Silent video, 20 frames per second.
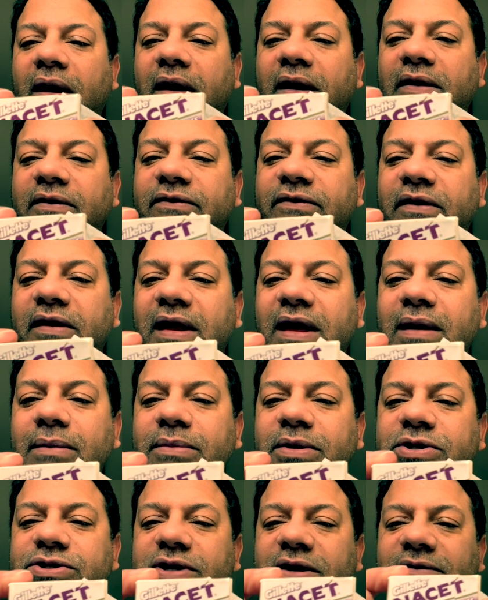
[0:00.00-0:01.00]
it's an
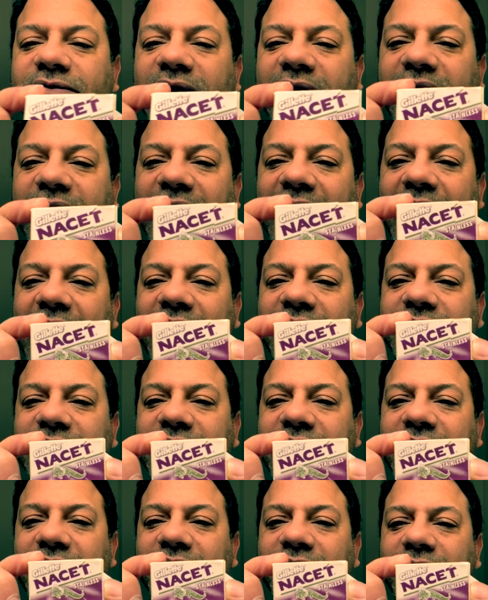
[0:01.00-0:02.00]
image of like an
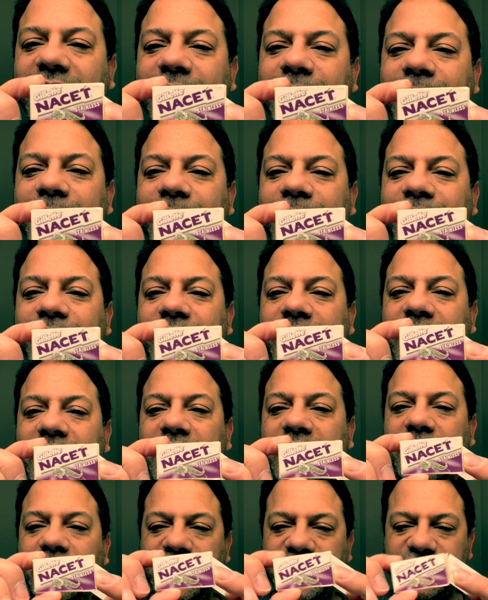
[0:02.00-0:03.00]
alligator
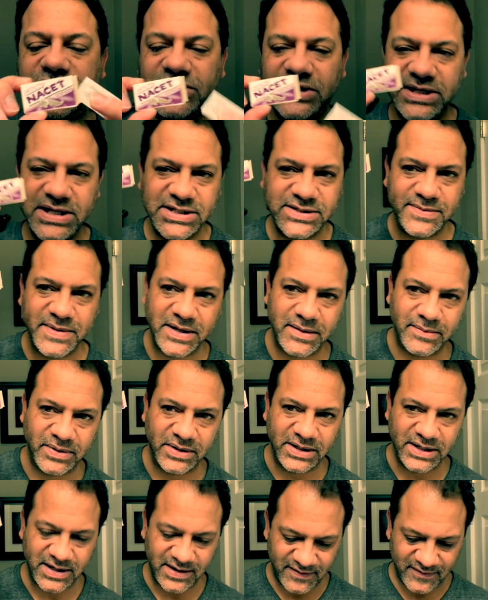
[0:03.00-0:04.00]
which leads me to
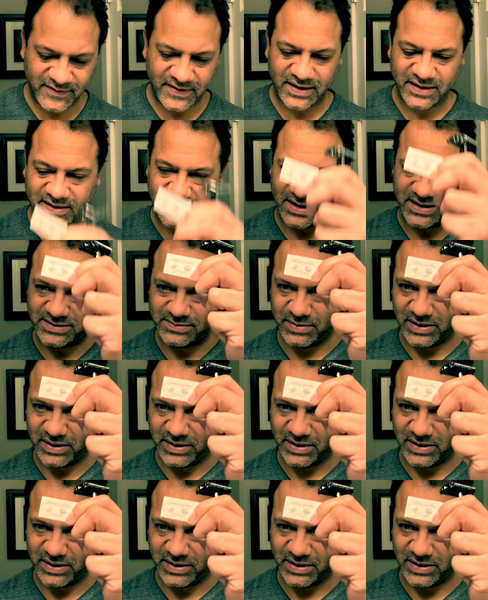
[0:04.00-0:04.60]
believe that these